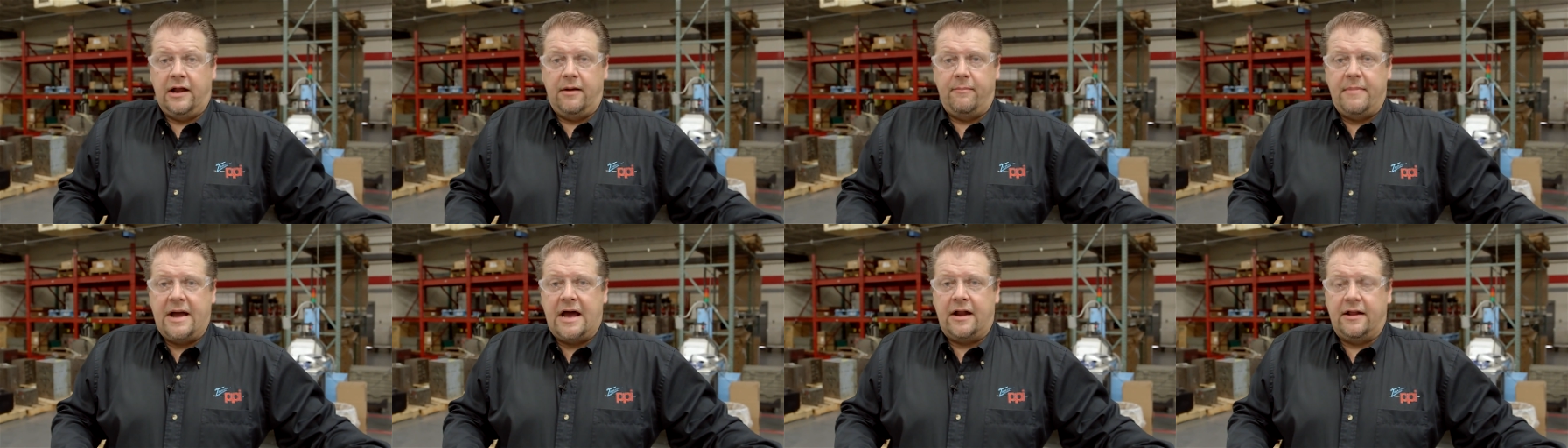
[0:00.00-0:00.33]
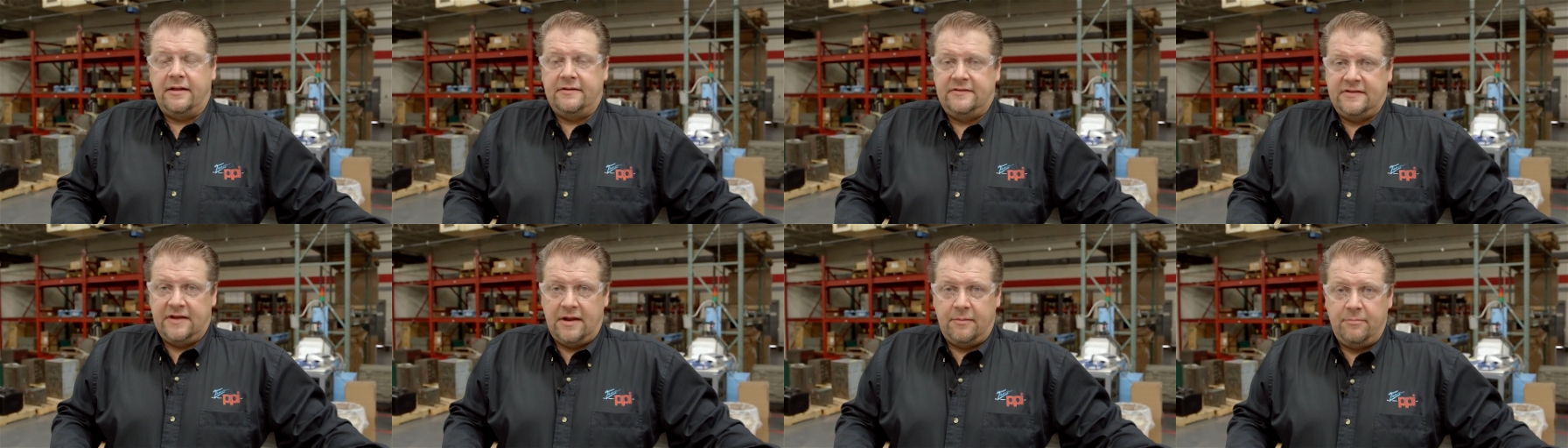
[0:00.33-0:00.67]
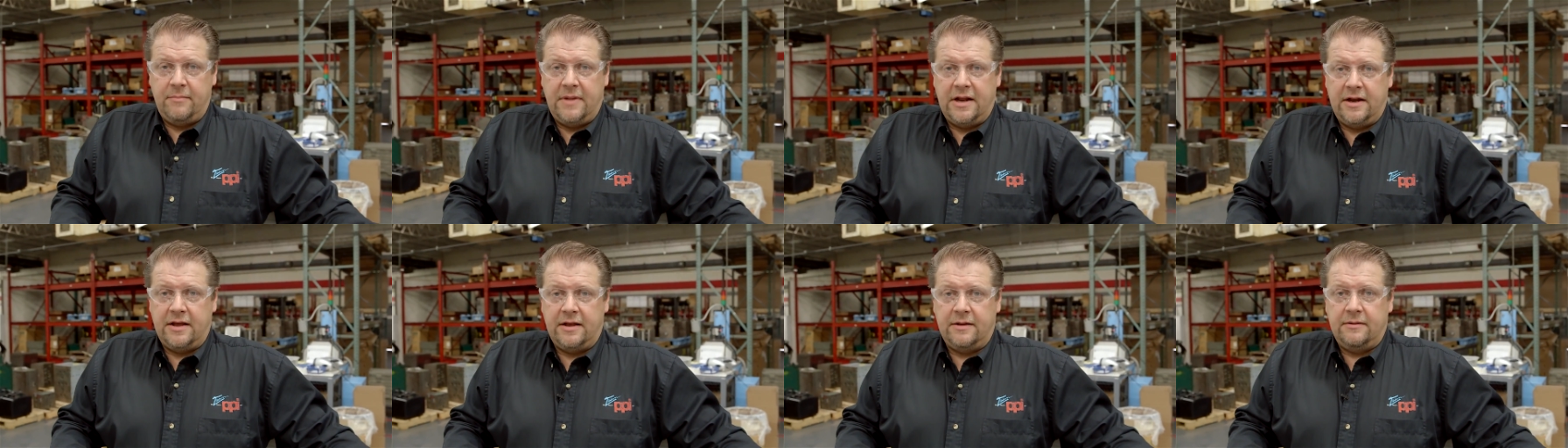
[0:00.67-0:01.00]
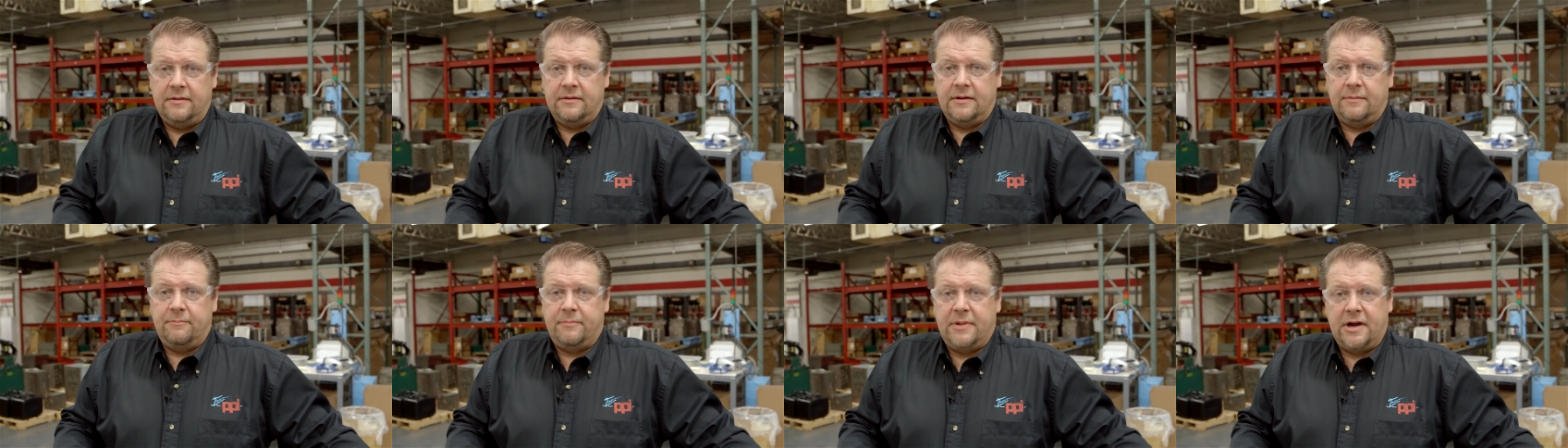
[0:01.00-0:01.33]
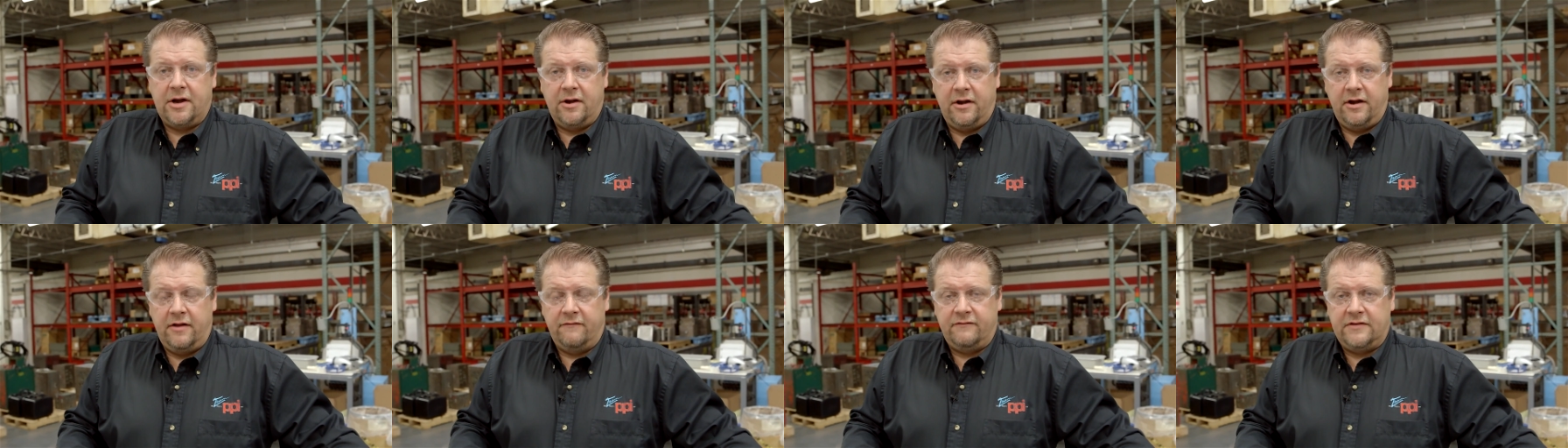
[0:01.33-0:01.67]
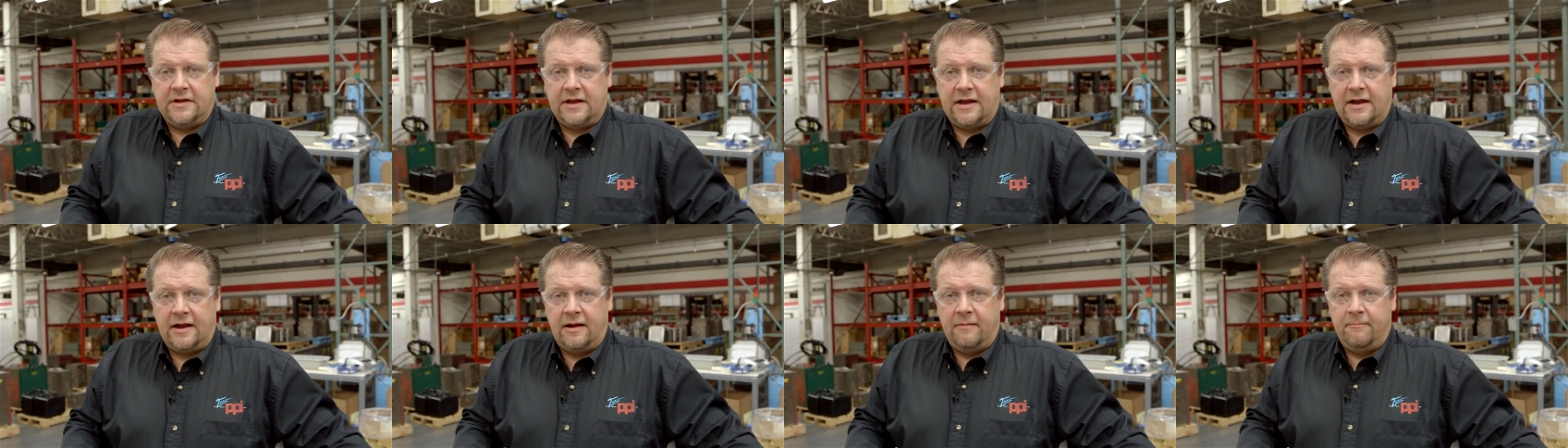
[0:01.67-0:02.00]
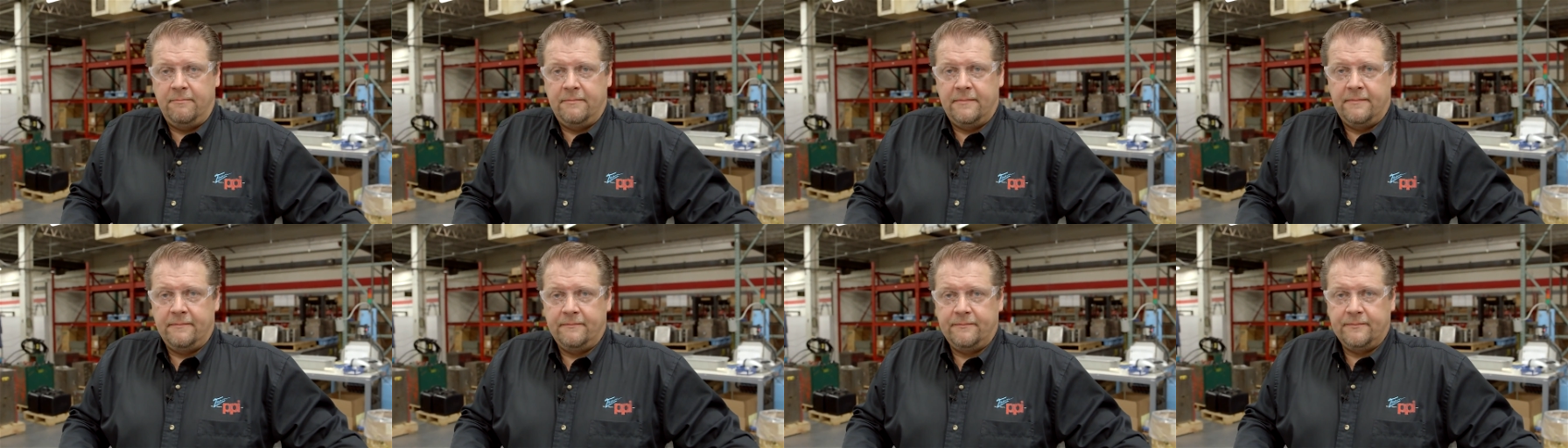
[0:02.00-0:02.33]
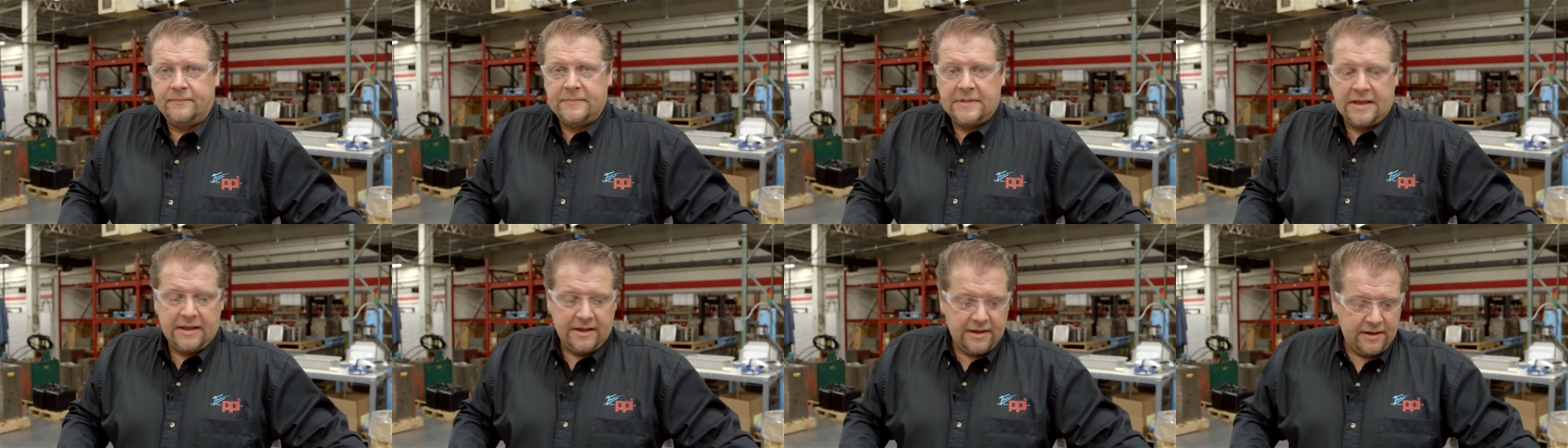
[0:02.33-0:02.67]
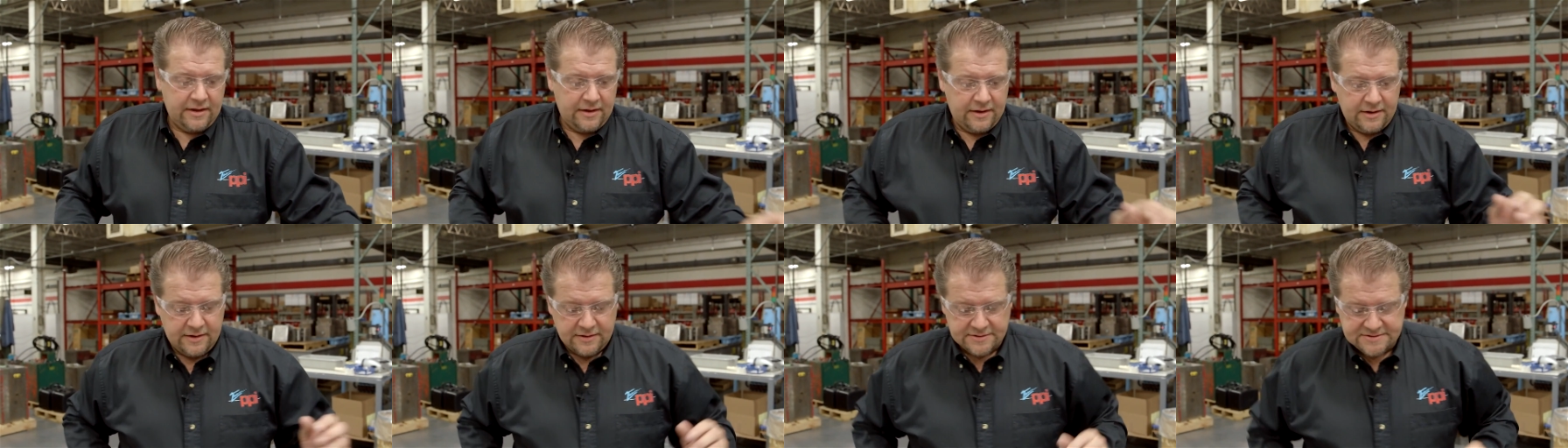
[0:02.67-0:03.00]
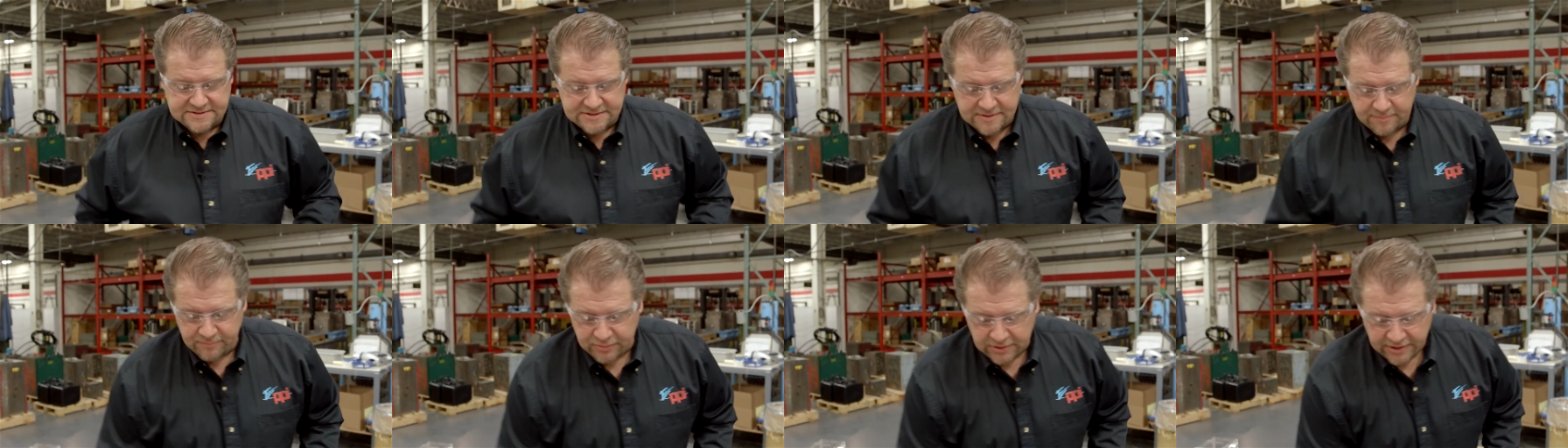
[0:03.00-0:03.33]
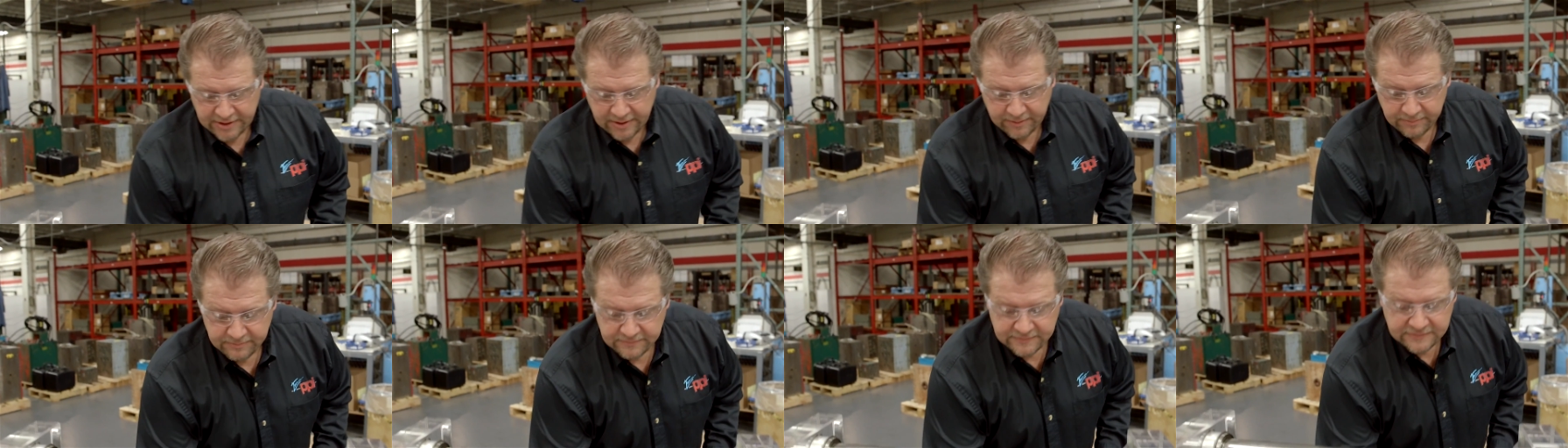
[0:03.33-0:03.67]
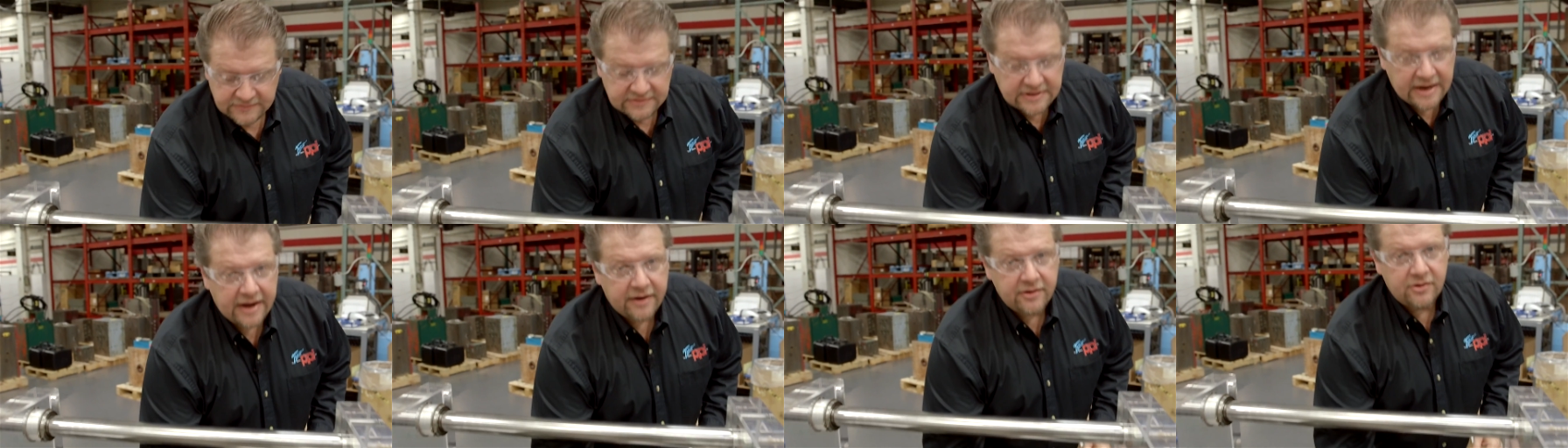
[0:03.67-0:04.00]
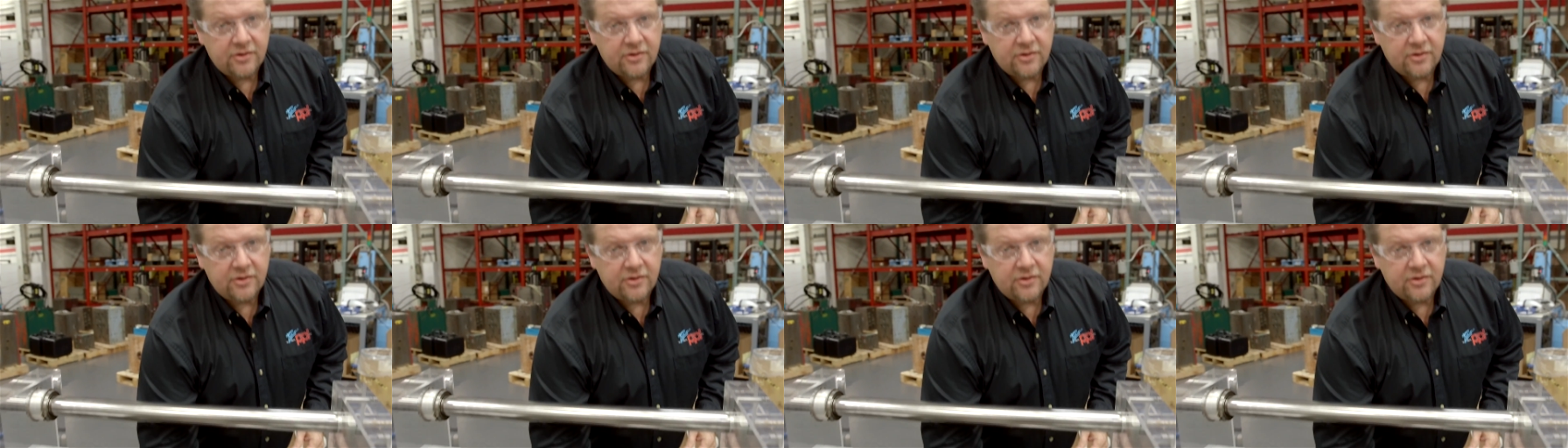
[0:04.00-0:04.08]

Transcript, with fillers: at about a 10-minute period of time. Simply take